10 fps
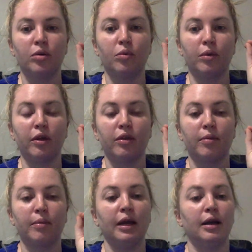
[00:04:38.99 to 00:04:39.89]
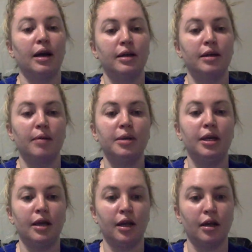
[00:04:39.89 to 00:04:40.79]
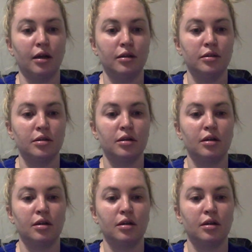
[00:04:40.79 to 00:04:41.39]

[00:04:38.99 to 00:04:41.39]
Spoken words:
with my non-dominant hand,